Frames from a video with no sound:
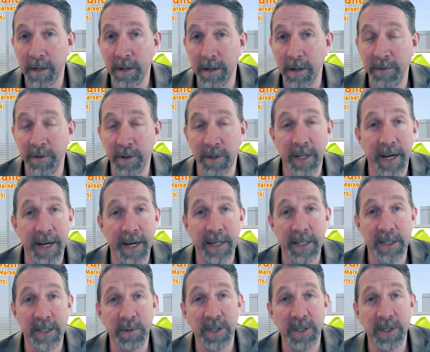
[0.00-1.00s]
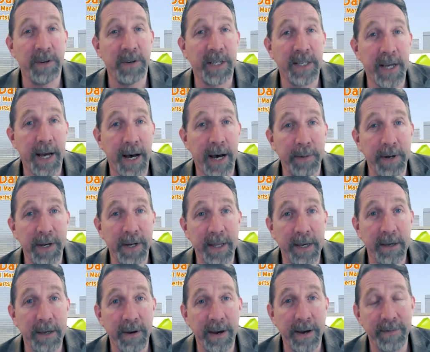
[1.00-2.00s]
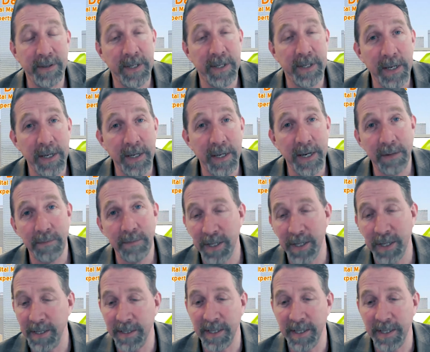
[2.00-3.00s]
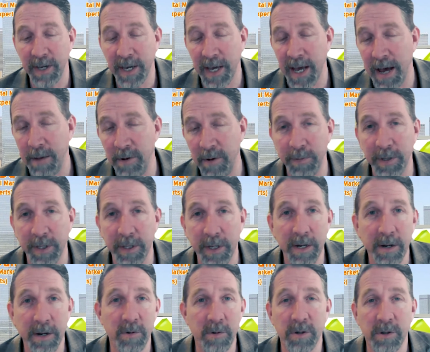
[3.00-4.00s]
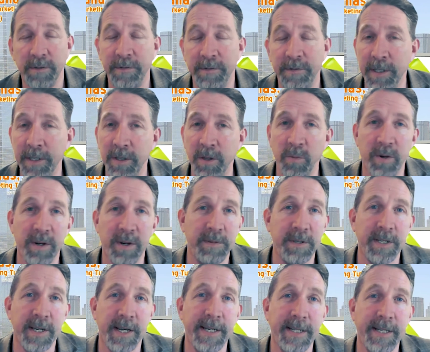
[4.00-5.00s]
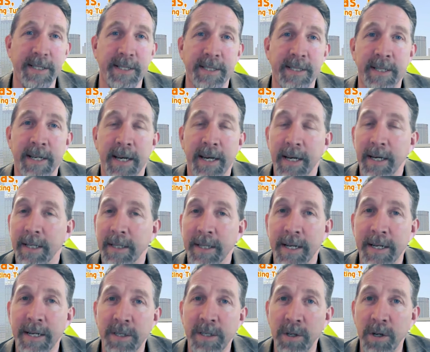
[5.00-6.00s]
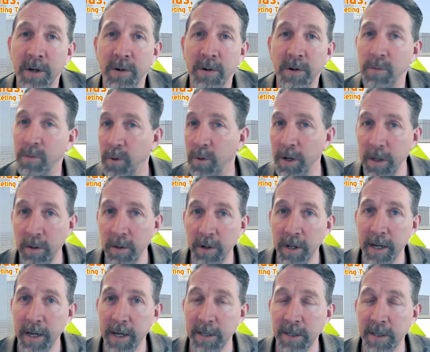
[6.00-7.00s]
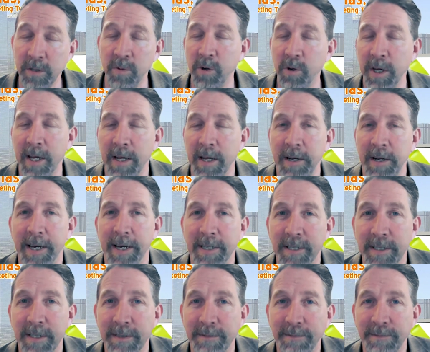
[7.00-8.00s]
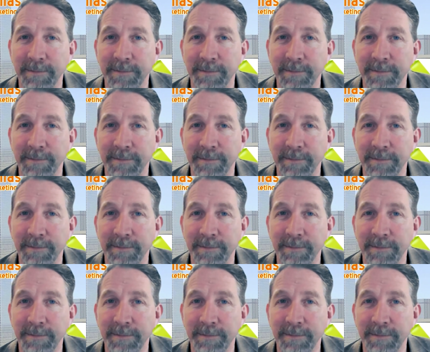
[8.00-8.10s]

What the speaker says: If you'd like a specific topic that you haven't seen yet, please leave a comment below or visit the website and let us know what you would like us to work on next.